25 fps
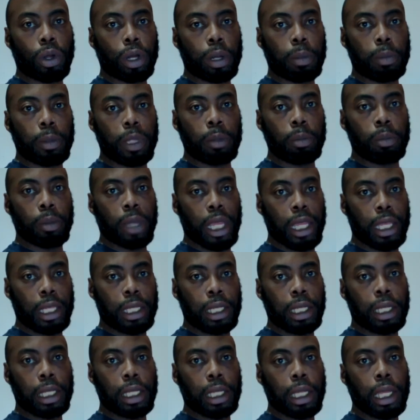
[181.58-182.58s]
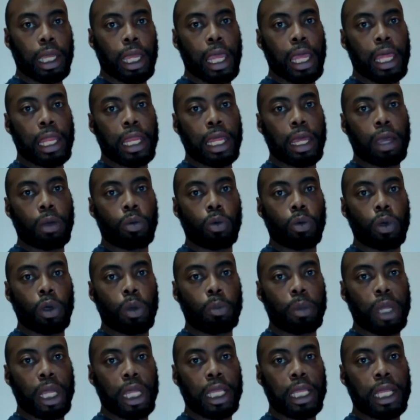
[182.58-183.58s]
going to be making, and that
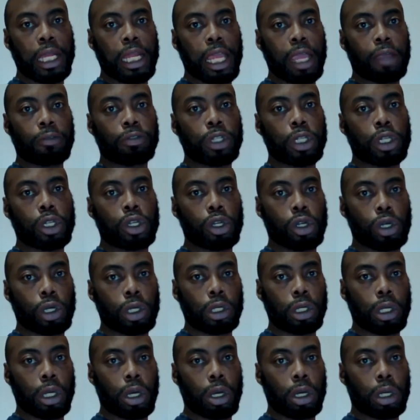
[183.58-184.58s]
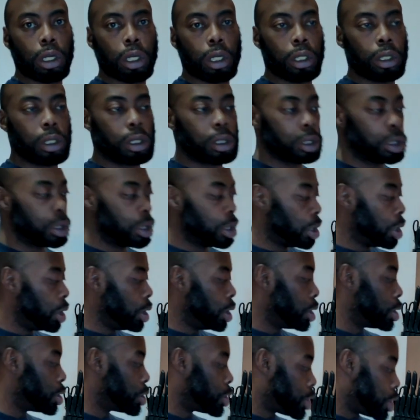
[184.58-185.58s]
will make it have to cook longer.
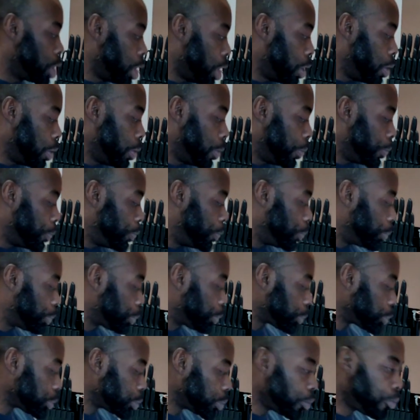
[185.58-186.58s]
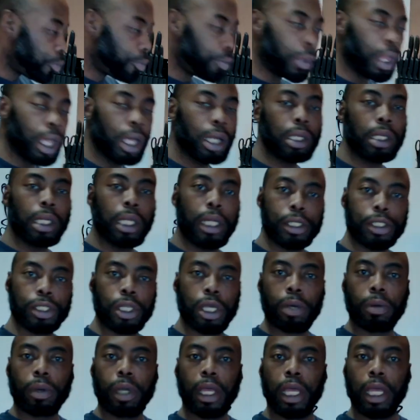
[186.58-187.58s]
So let's
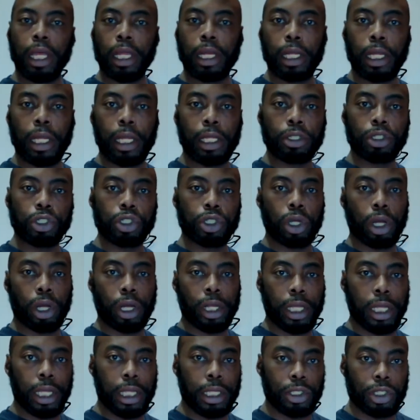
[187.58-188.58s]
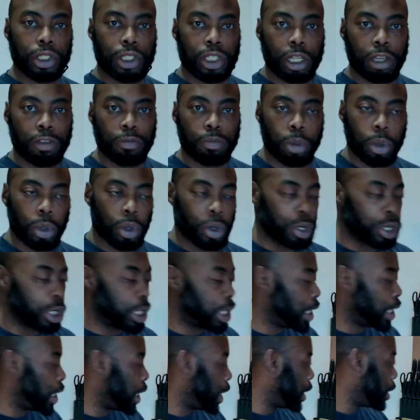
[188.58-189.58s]
go ahead and start getting stuff poured
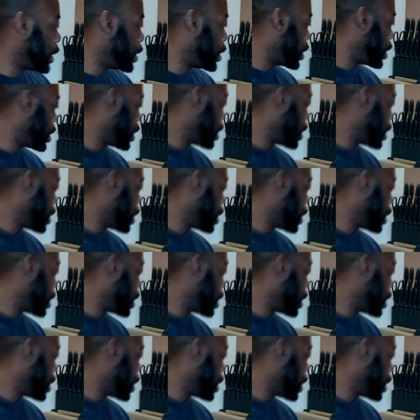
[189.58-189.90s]
in.